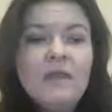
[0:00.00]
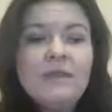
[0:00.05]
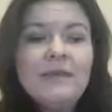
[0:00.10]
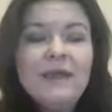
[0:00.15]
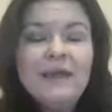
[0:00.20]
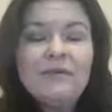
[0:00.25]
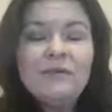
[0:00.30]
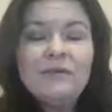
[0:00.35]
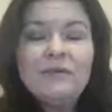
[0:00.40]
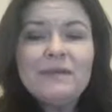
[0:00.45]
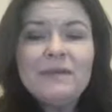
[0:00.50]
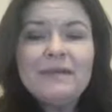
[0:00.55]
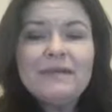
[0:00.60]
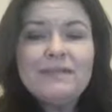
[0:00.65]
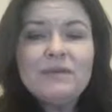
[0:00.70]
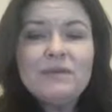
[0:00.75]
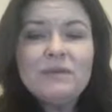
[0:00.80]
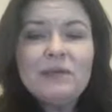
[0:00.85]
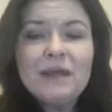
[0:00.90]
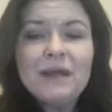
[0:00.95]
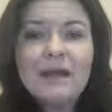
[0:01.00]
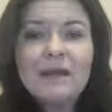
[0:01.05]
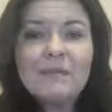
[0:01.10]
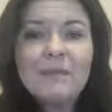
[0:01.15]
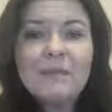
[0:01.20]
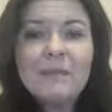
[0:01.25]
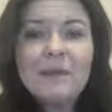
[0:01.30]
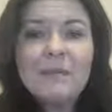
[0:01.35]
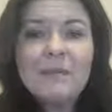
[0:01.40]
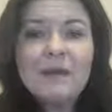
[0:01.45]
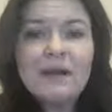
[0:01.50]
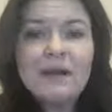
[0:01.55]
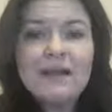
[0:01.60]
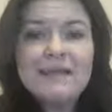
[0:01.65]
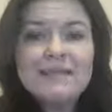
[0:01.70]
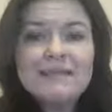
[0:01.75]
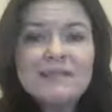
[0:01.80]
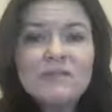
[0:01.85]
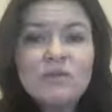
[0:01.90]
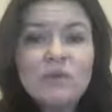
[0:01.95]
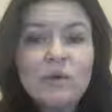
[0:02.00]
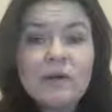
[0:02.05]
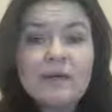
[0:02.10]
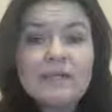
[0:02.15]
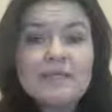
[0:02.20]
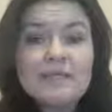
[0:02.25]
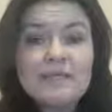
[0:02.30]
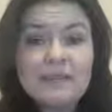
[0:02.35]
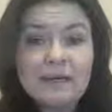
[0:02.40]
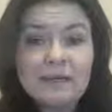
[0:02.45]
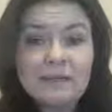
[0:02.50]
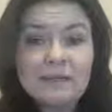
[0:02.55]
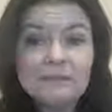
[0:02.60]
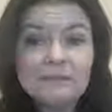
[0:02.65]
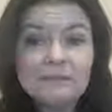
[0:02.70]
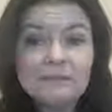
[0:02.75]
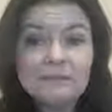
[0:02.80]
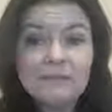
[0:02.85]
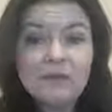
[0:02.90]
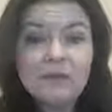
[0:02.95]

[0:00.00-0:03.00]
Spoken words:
The other thing too, you got to remember, guys, stories sell.